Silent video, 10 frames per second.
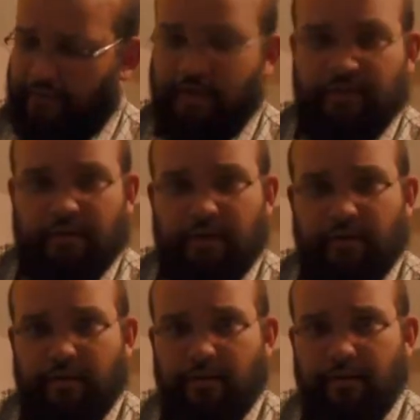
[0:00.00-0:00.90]

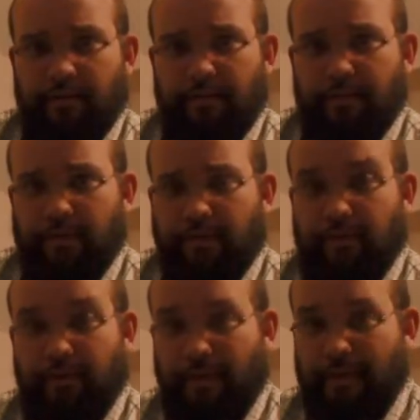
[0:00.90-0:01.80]
touchscreen. So
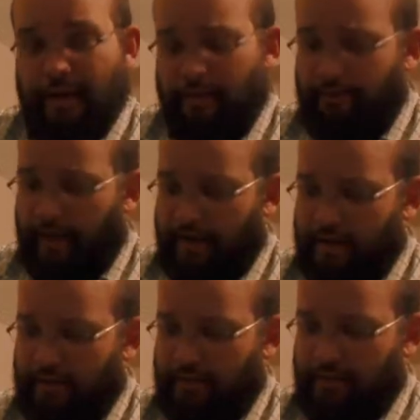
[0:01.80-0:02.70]
some games I
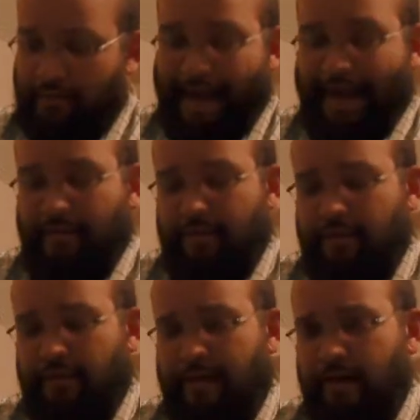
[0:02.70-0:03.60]
can touch the back of
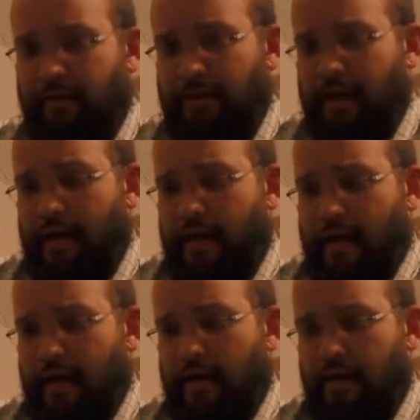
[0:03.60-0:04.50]
this device,
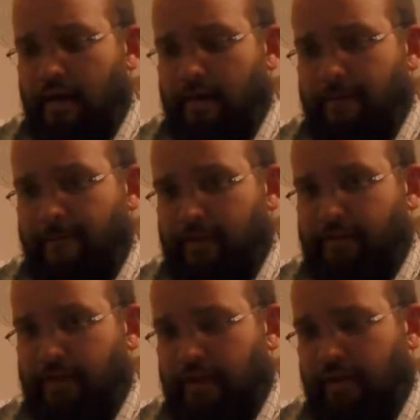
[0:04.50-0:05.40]
and it
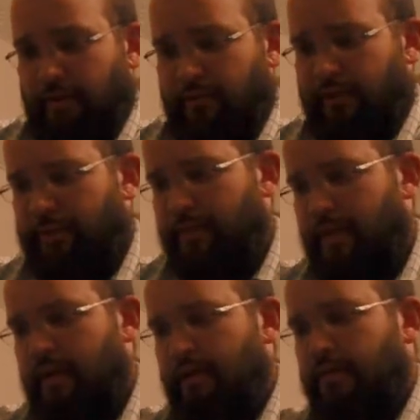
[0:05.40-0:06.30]
feels it and it knows it.
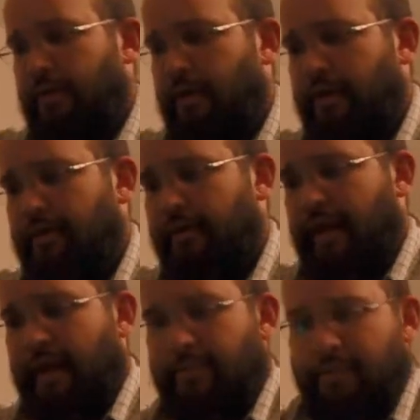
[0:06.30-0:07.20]
So there's a
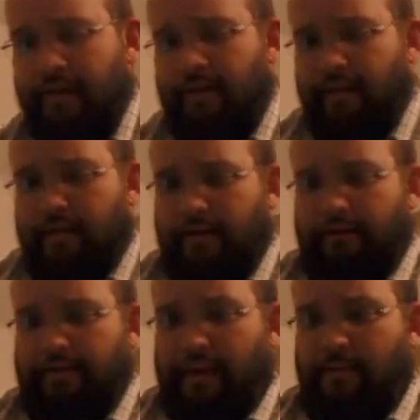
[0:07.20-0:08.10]
game.
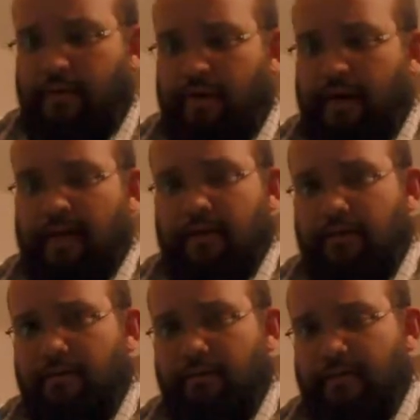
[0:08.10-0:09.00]
There's a game mode in
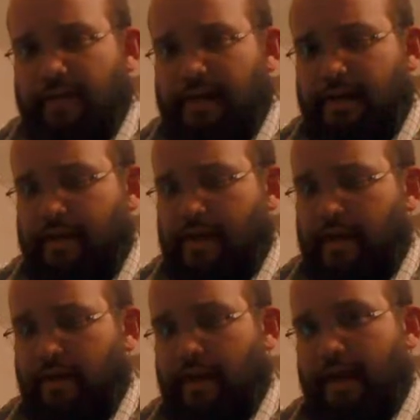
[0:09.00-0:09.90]
here that
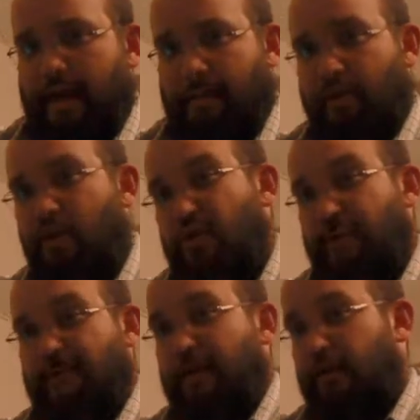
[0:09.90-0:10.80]
you like kind of poke your
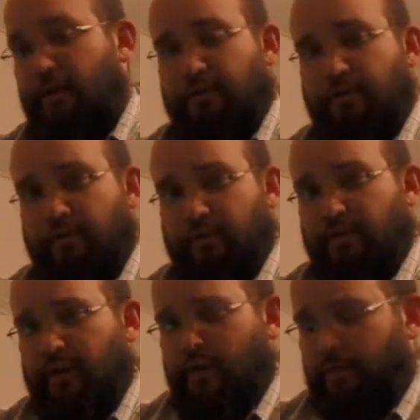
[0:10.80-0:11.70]
finger through the
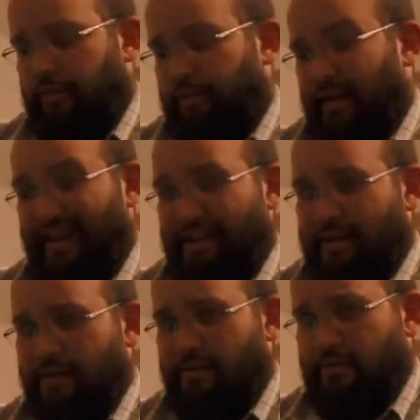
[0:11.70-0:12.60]
screen almost, and that's
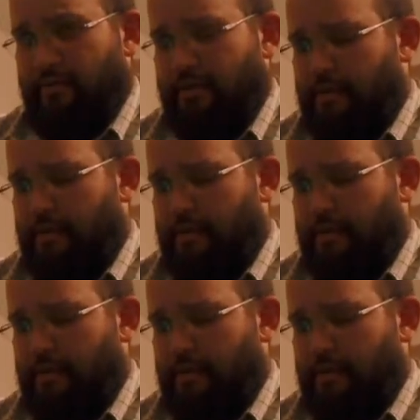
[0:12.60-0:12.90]
kind of cool.